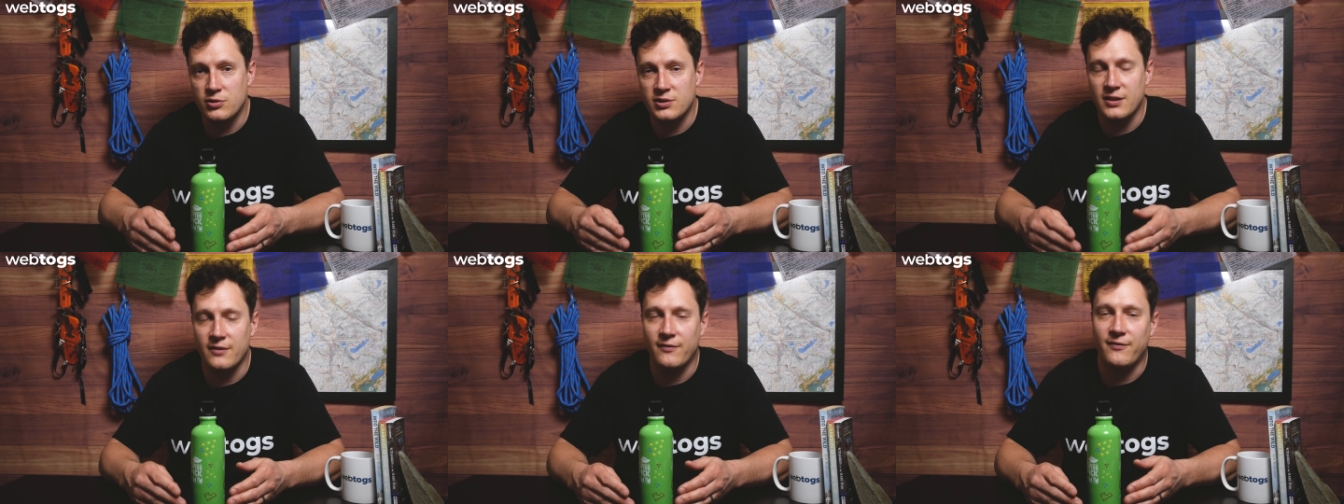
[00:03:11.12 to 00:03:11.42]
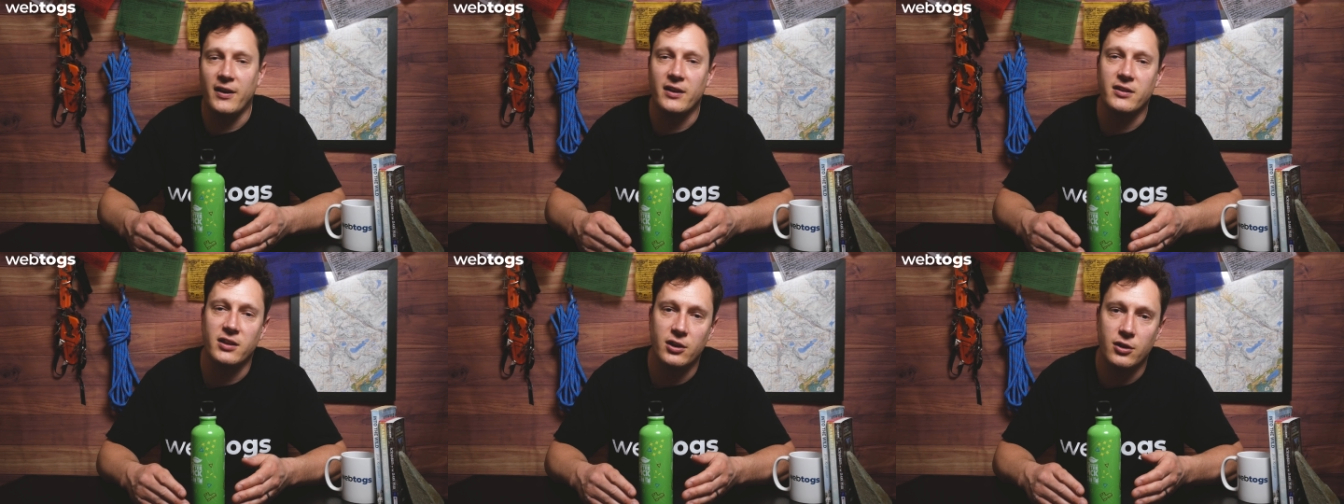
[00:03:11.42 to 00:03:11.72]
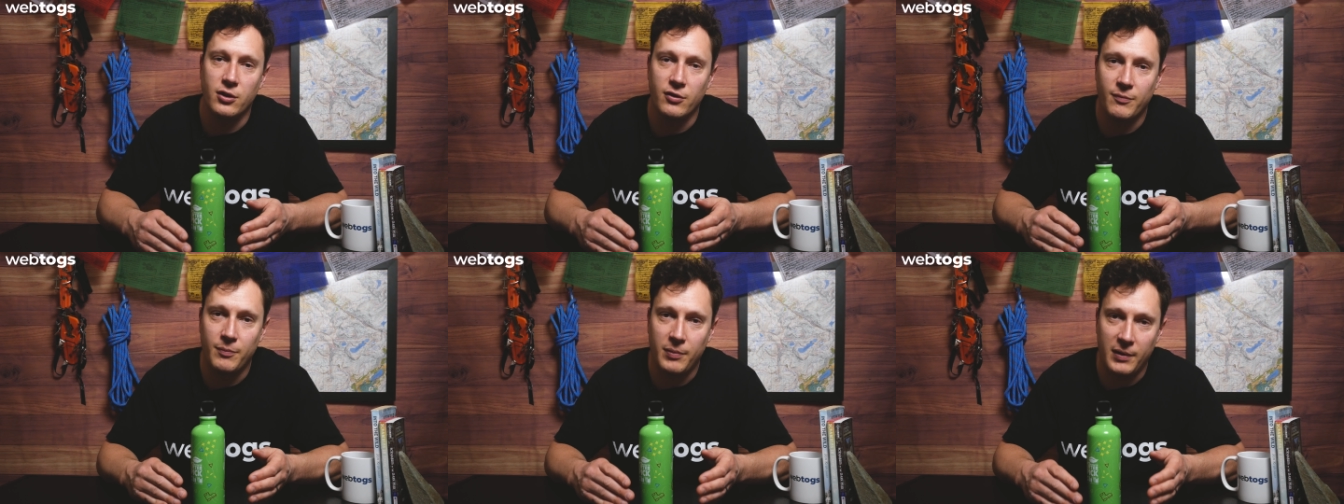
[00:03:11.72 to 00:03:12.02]
to the fact that
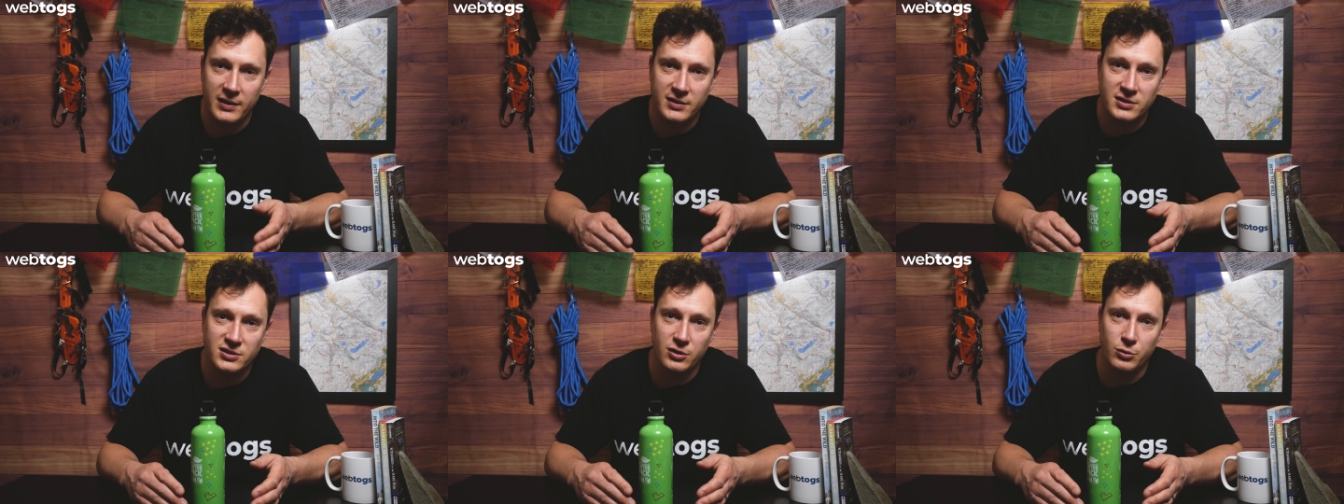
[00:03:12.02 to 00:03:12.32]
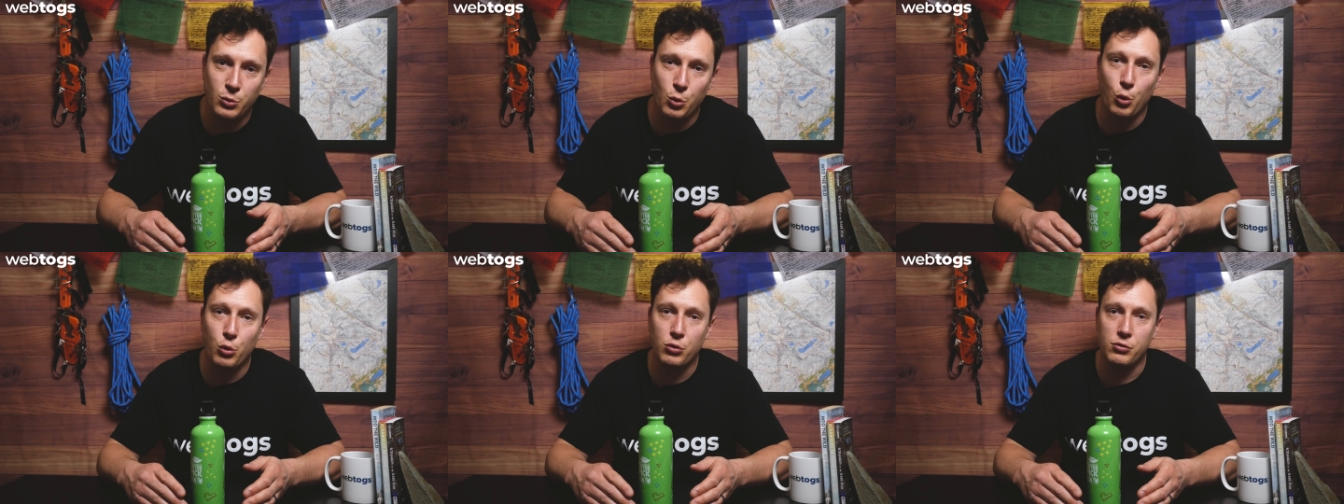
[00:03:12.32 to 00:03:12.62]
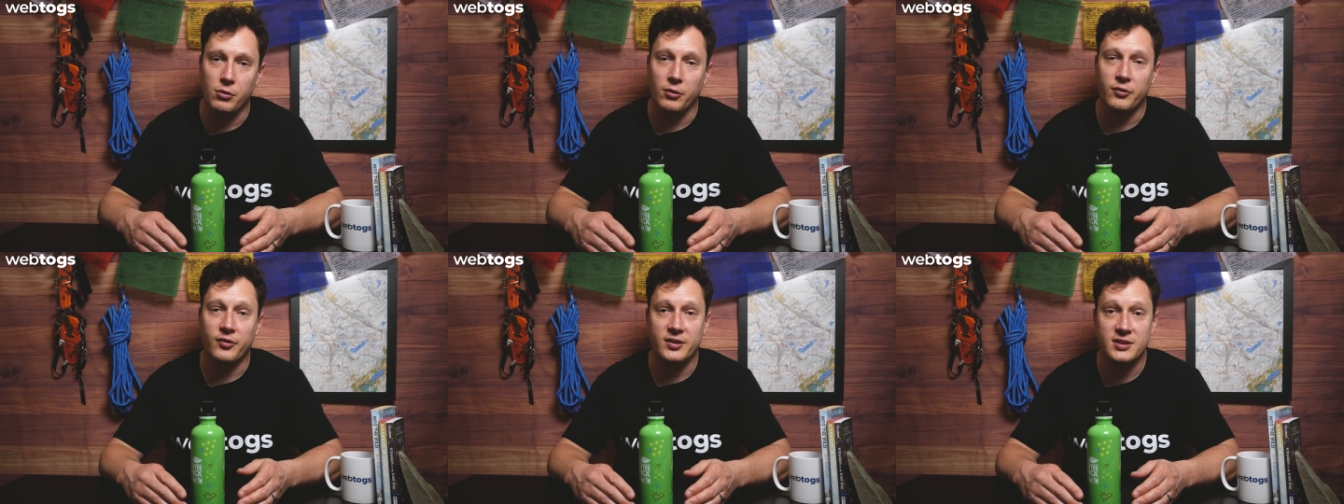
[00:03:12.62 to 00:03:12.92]
you've placed an
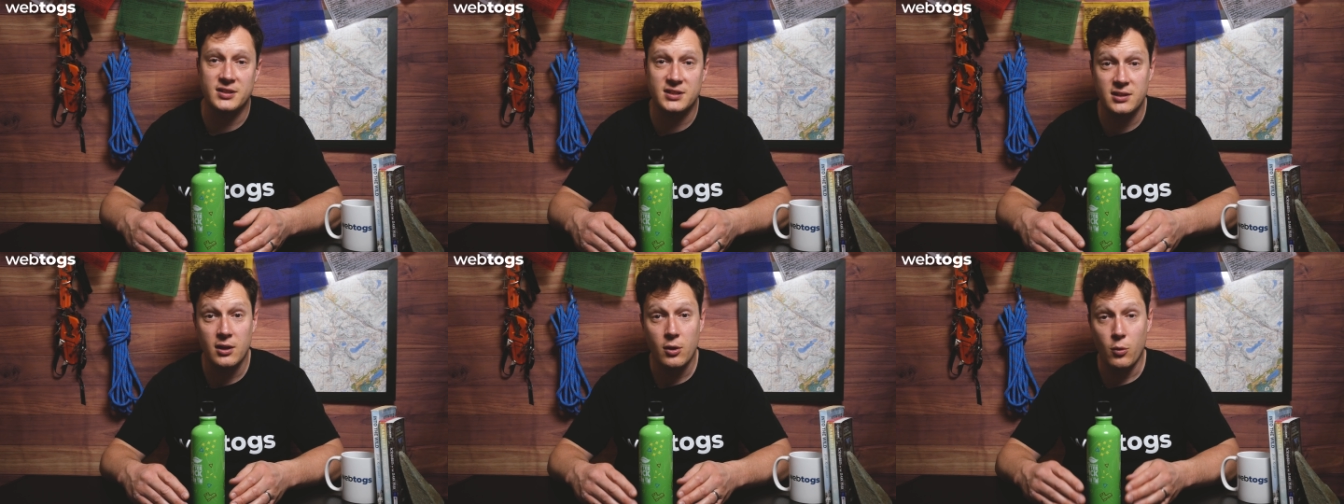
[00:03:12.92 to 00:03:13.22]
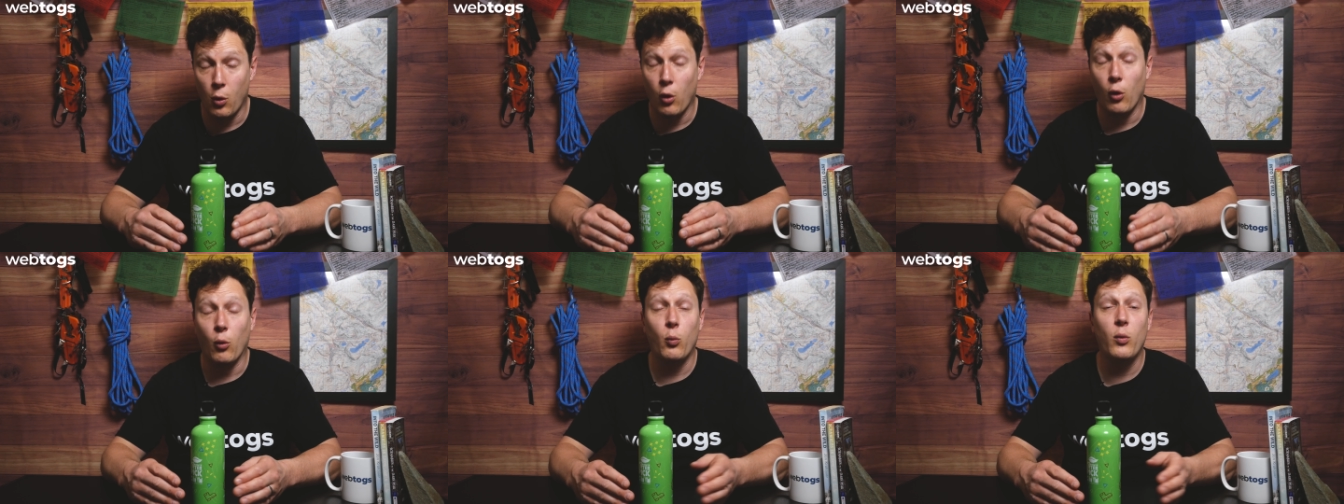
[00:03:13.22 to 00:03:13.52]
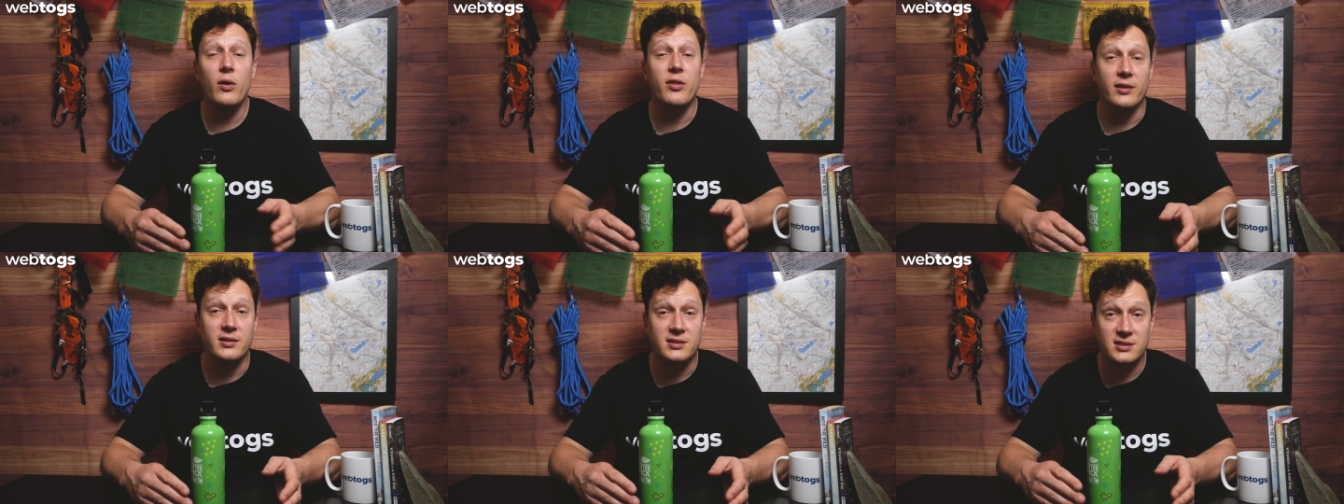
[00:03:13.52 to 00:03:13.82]
order of us or
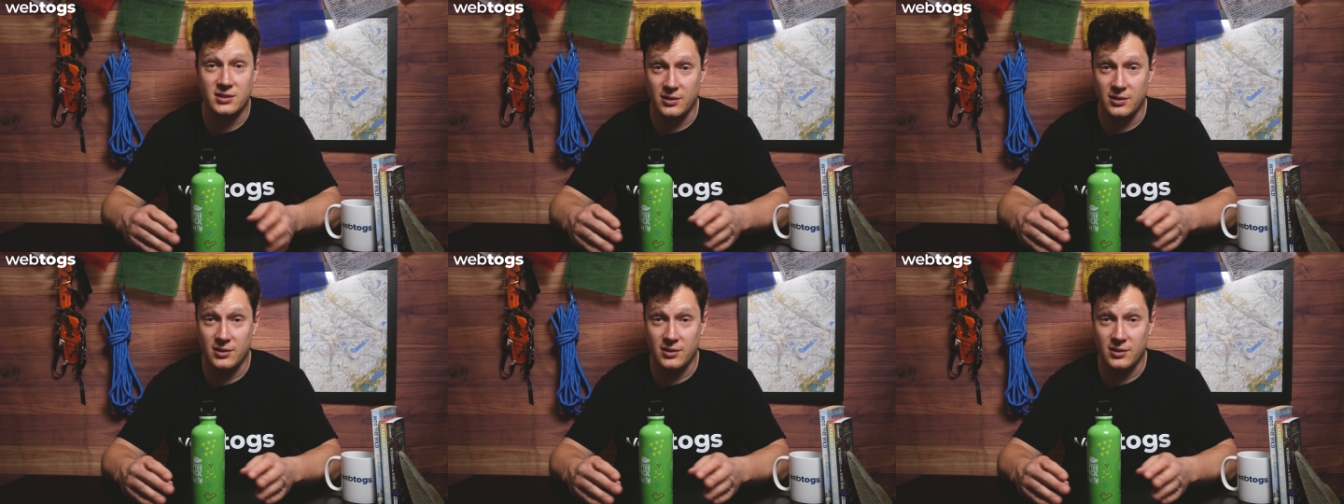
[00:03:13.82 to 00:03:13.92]
with us.